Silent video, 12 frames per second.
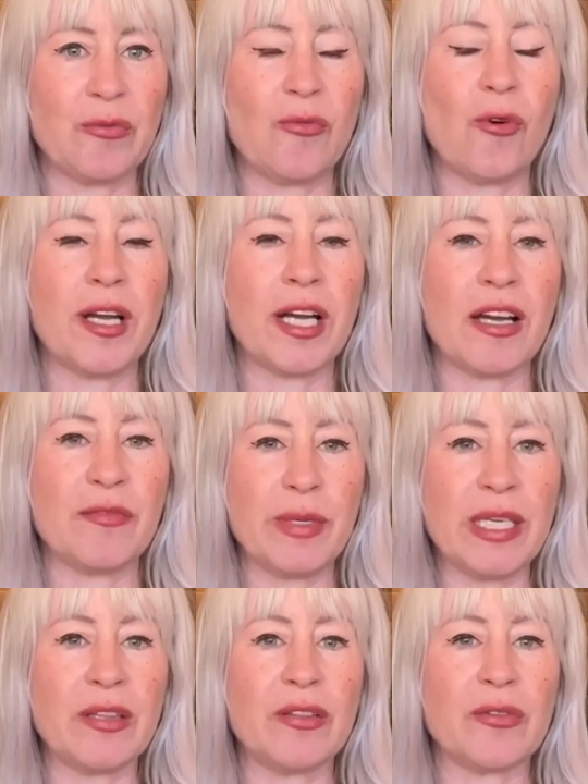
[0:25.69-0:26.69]
what I've
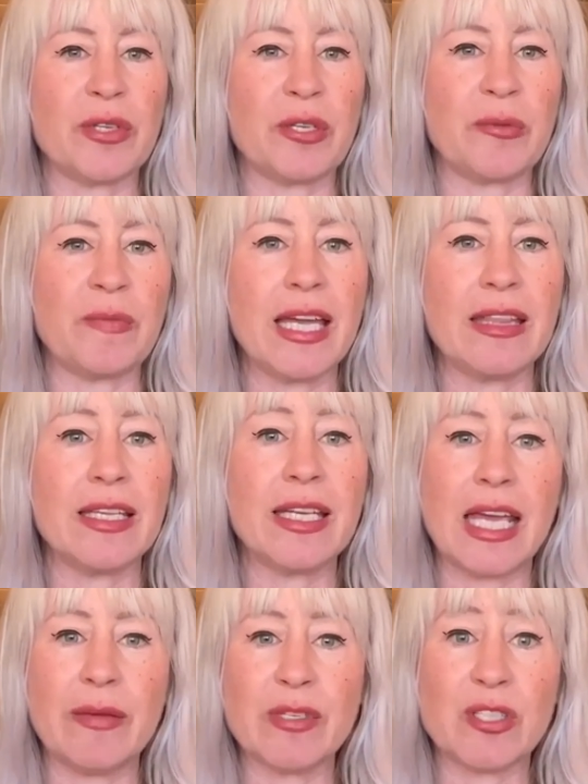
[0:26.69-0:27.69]
been through, and the
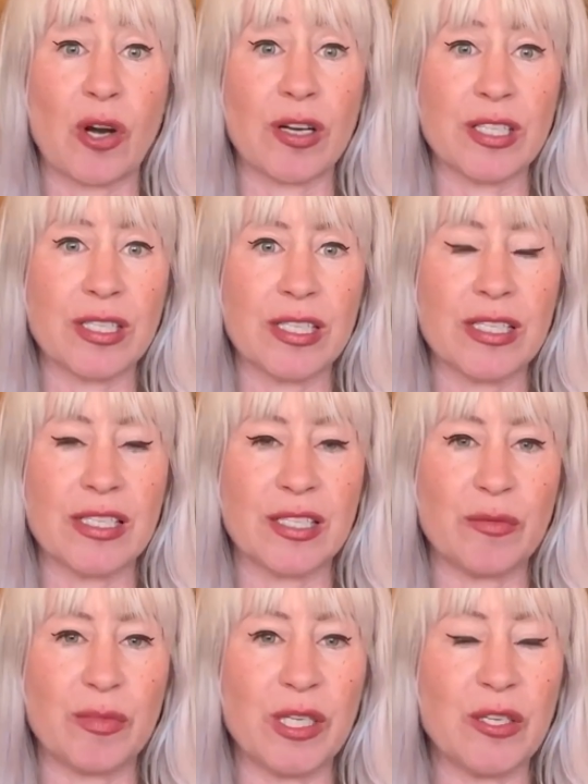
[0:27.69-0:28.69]
name is narcissistic
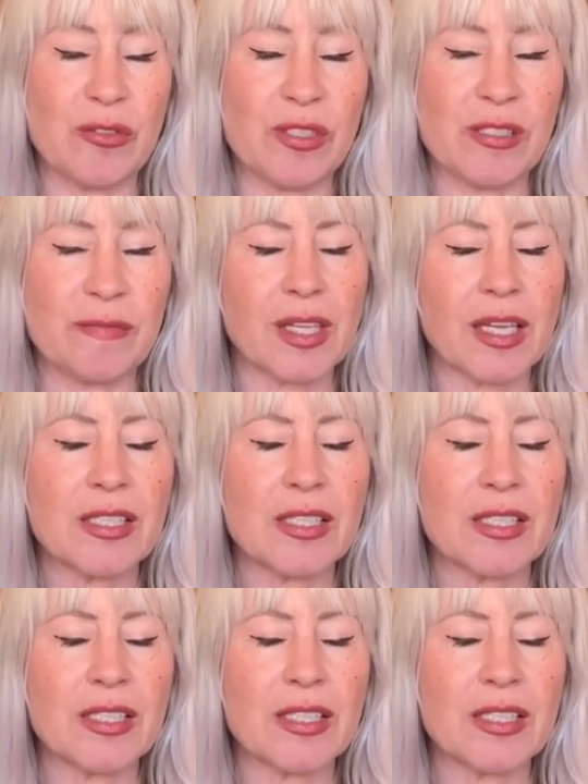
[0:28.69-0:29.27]
abuse.